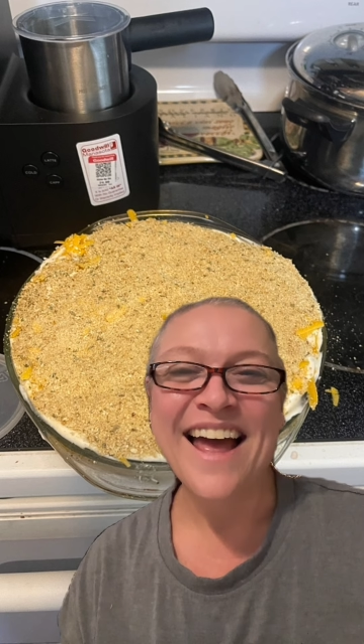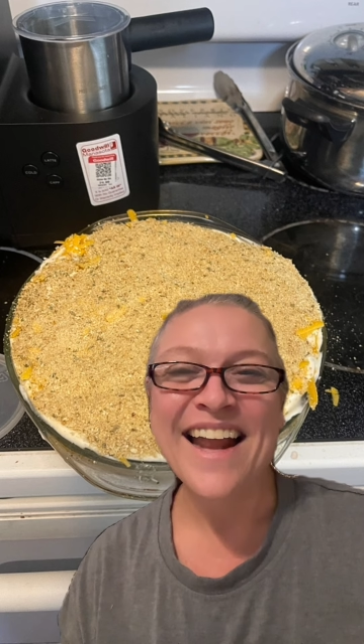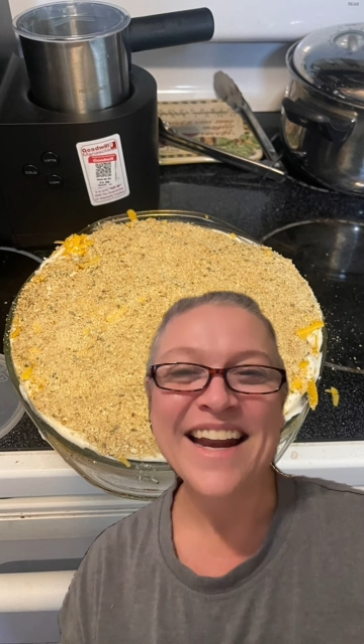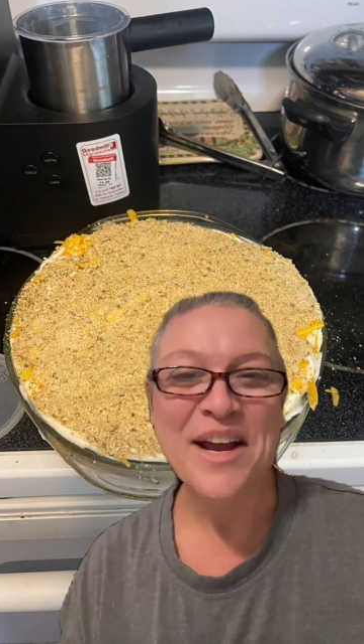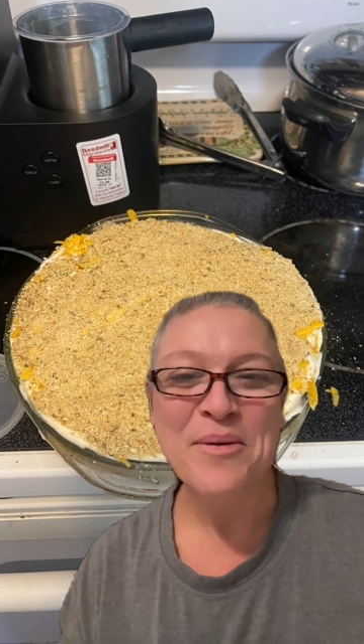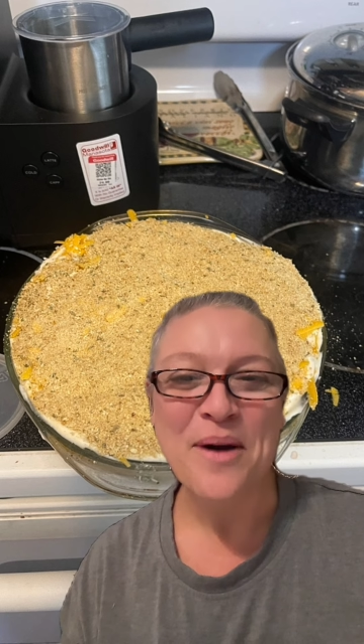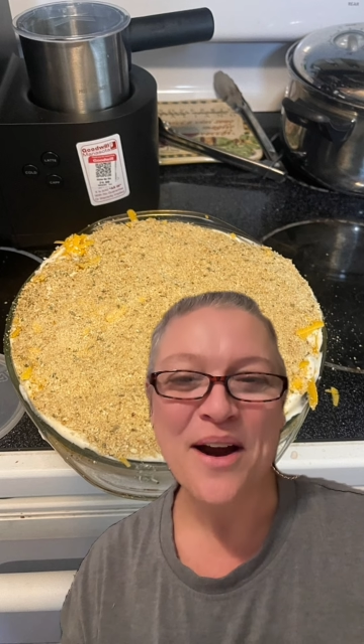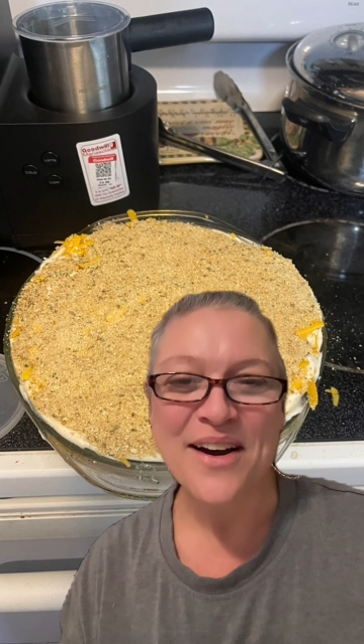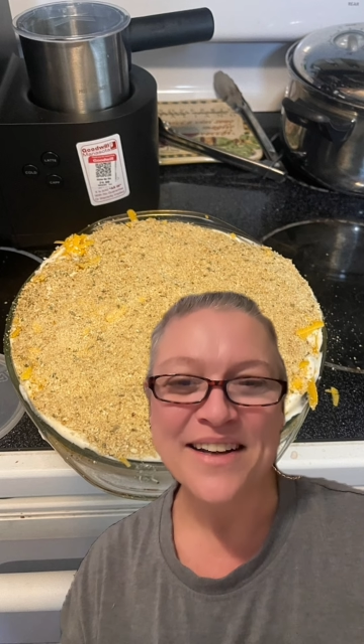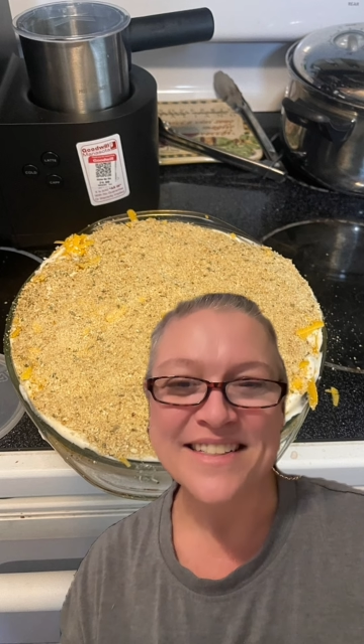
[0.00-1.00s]
And it
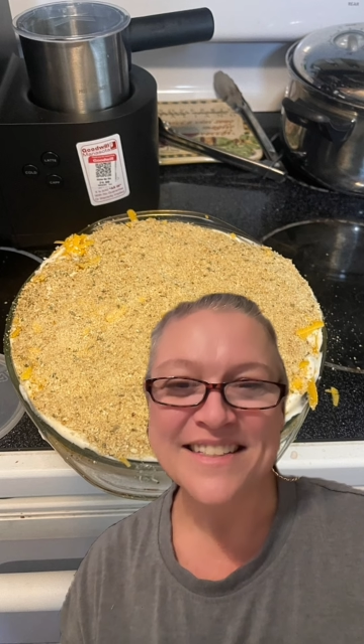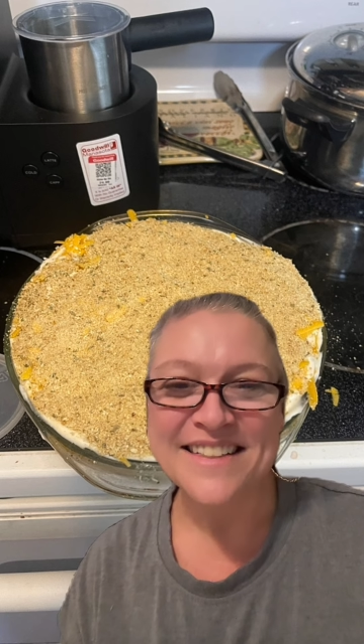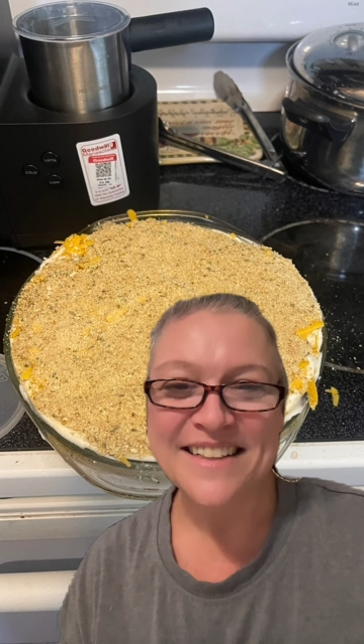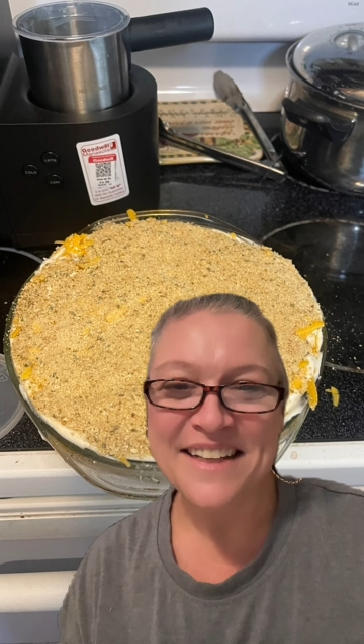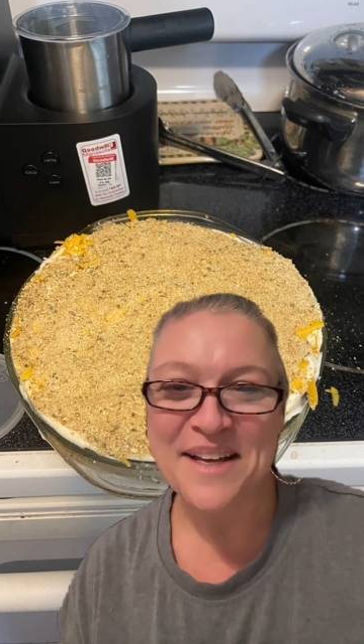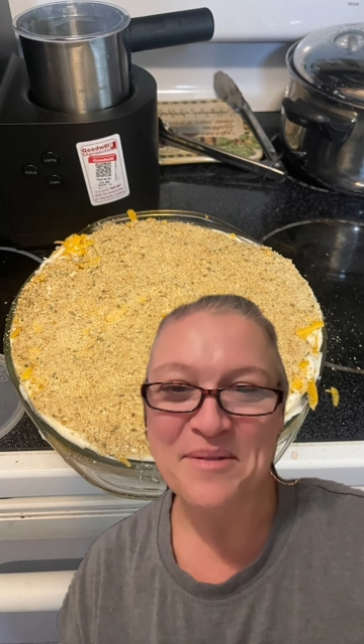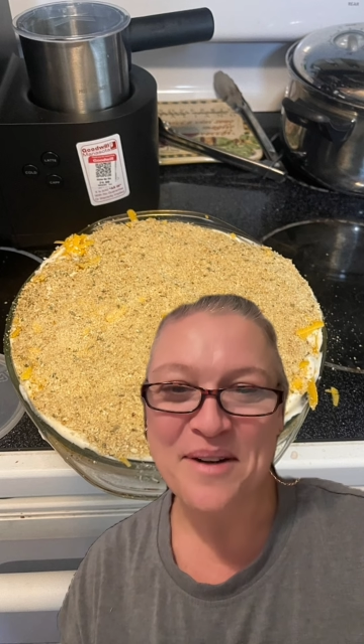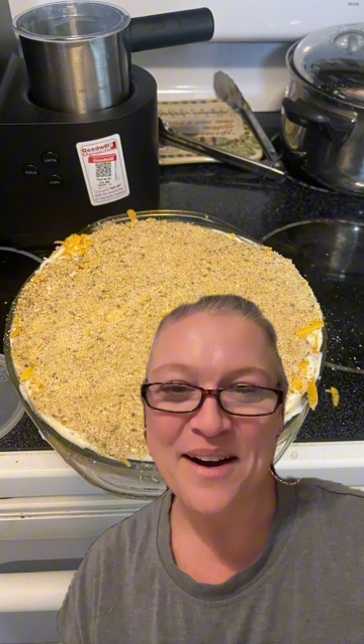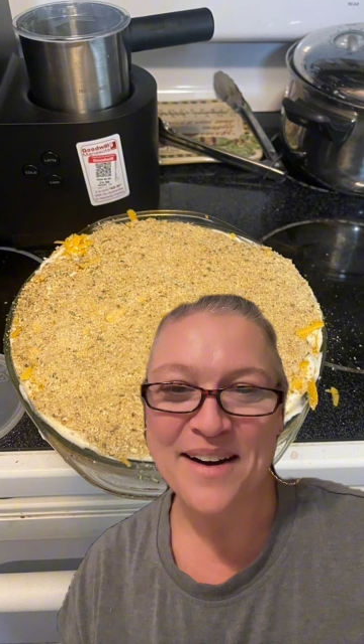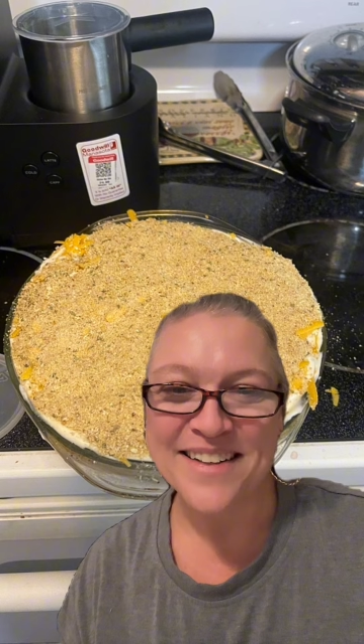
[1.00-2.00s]
works. It
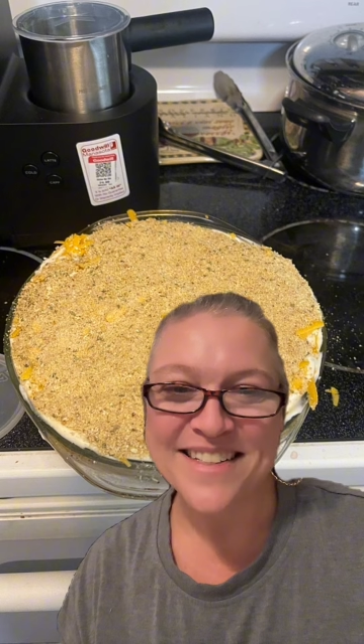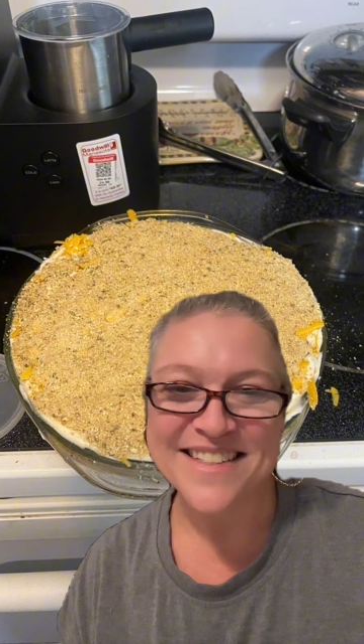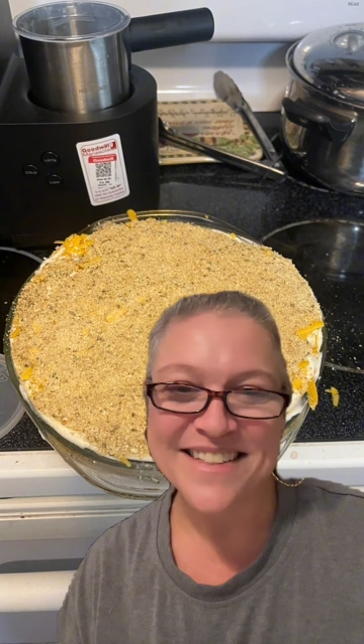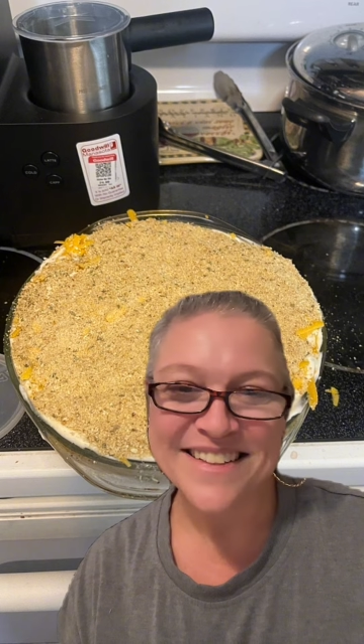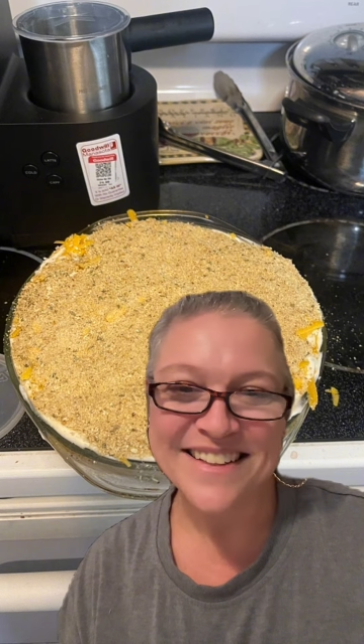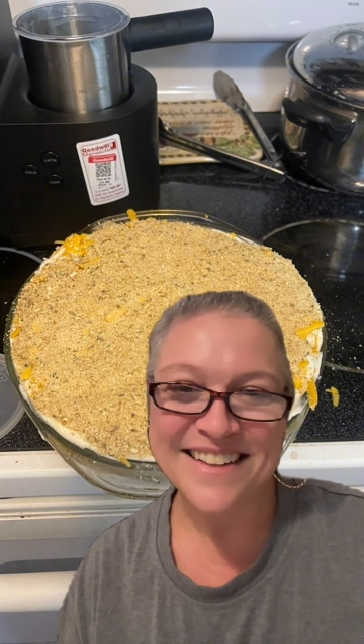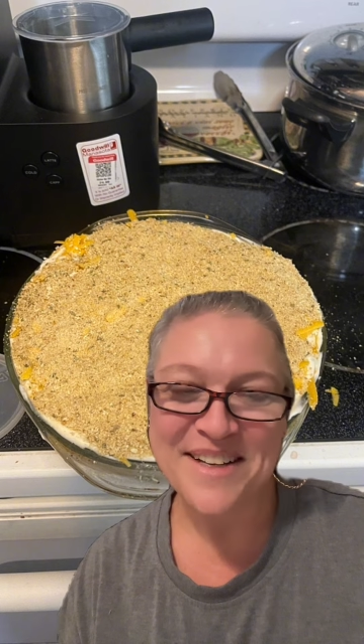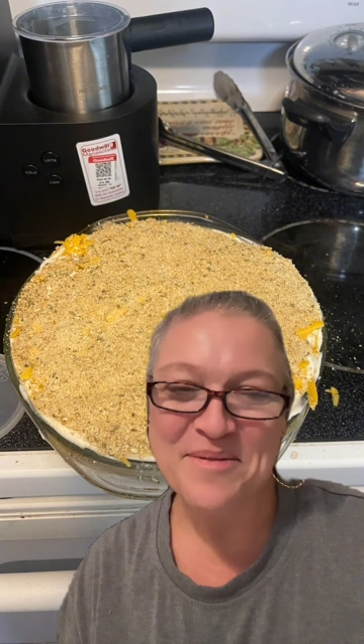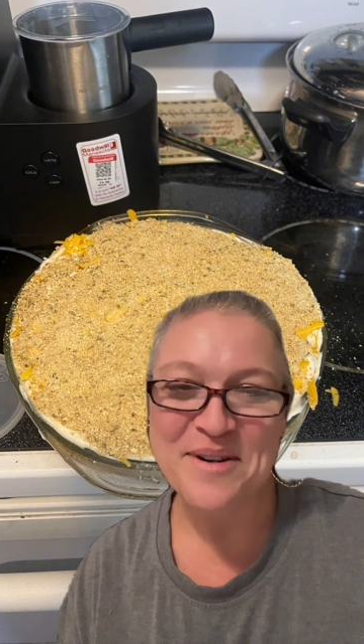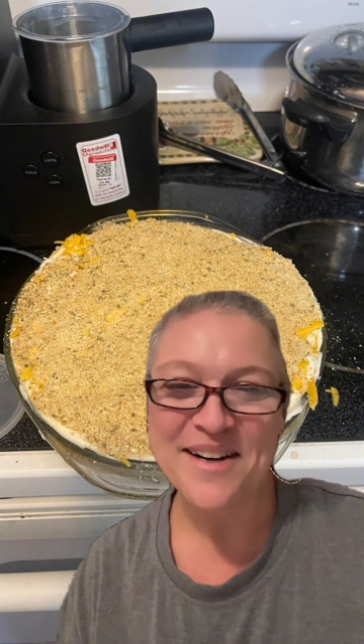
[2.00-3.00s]
works.
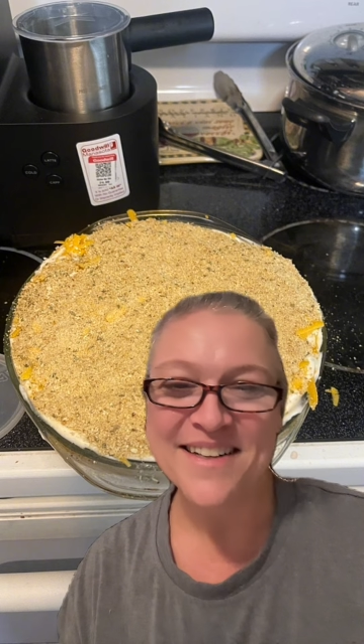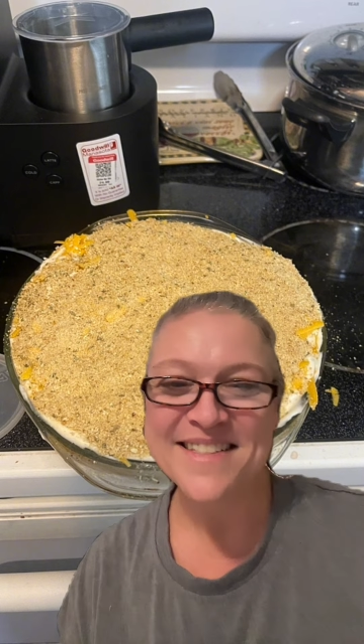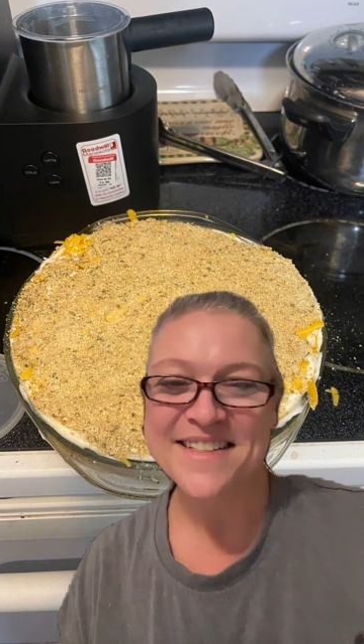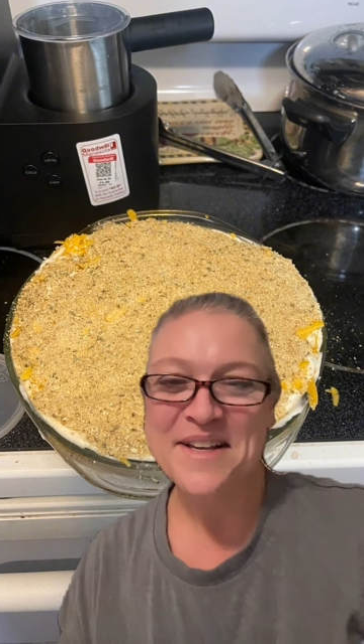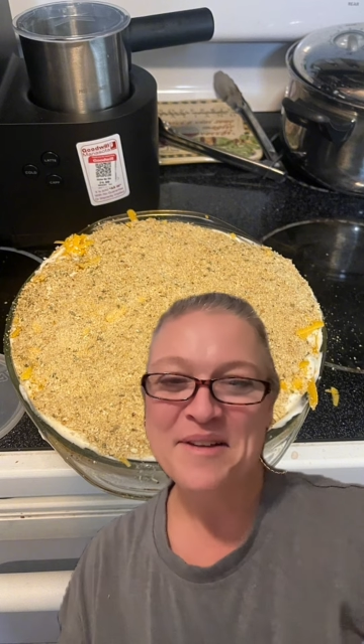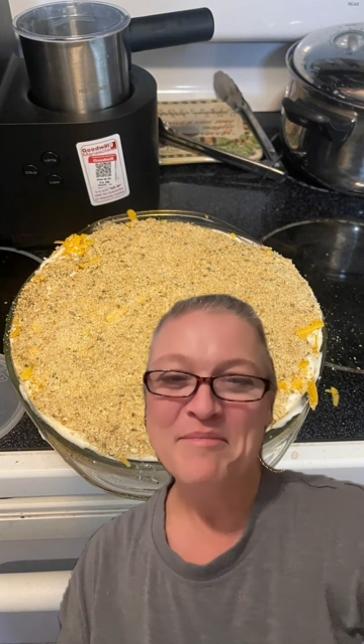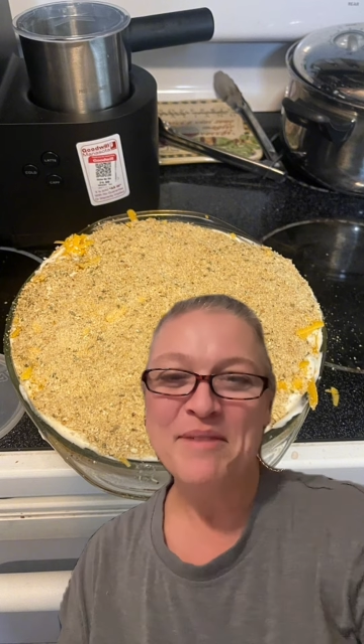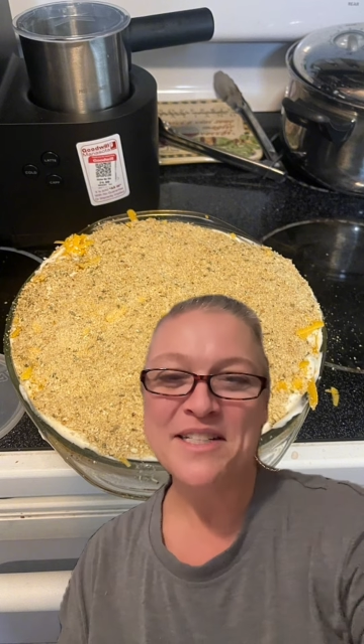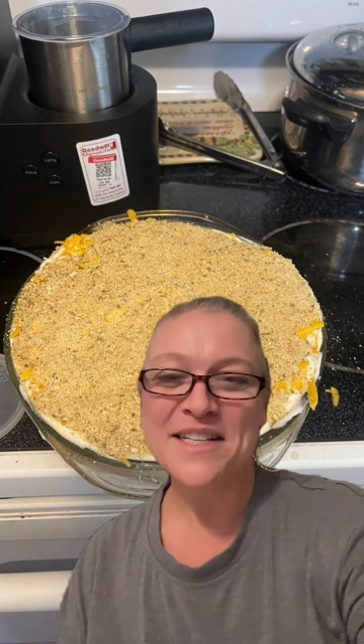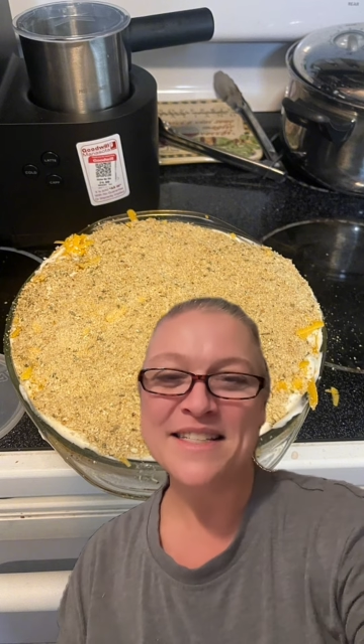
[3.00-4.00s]
It works
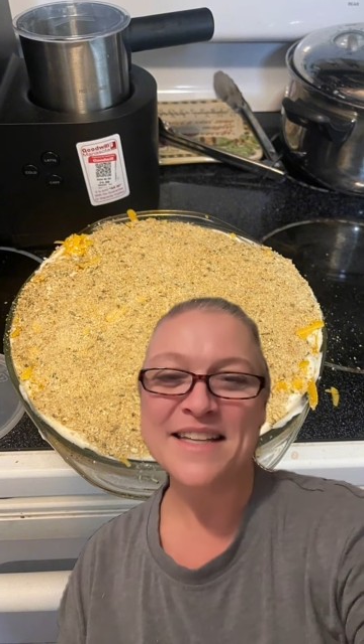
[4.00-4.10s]
but